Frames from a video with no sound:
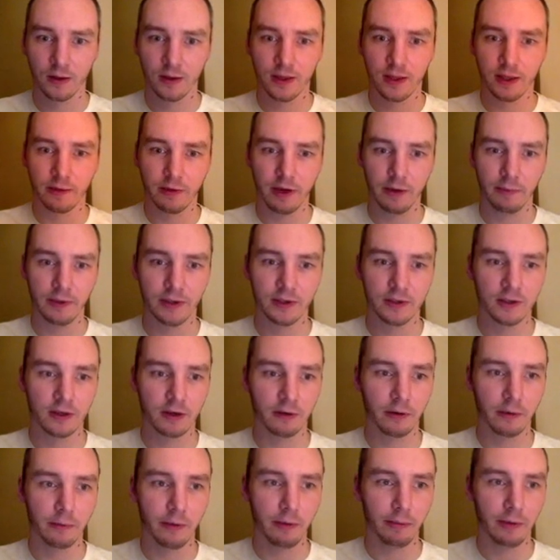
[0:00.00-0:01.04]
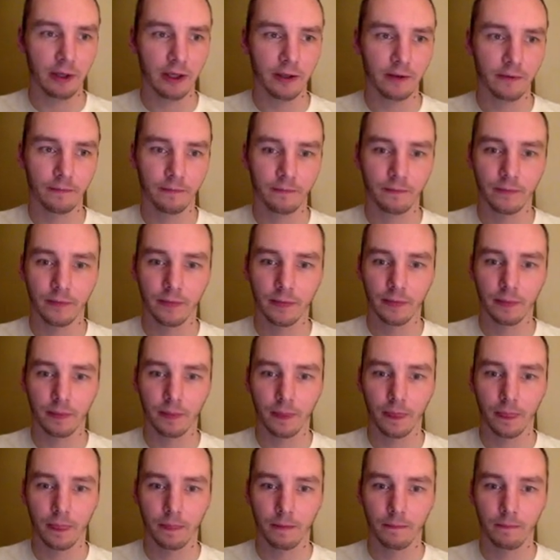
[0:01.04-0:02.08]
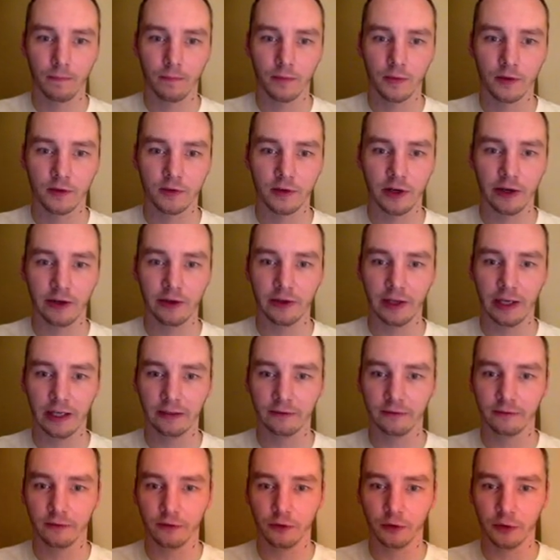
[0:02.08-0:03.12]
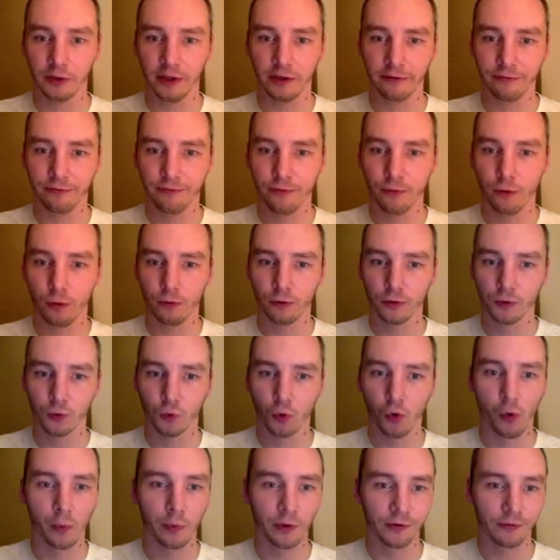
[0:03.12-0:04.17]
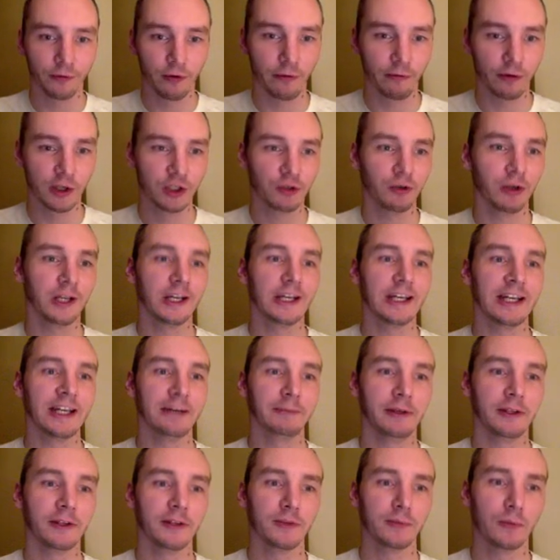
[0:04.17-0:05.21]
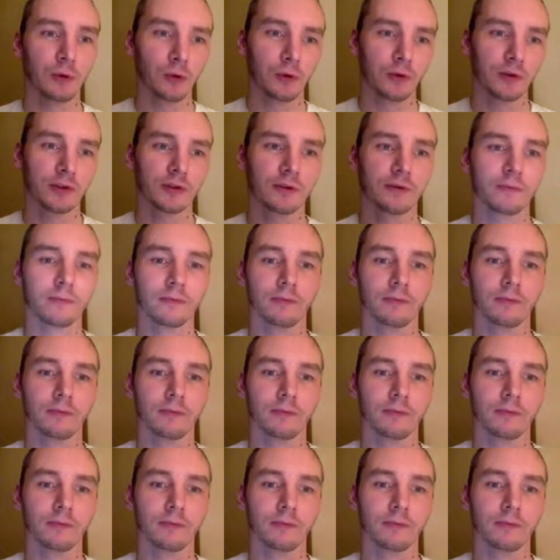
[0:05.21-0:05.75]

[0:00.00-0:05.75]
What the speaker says: They might be slower, maybe. So now we'll get 4 swarmers for every shrinking enemy that spawns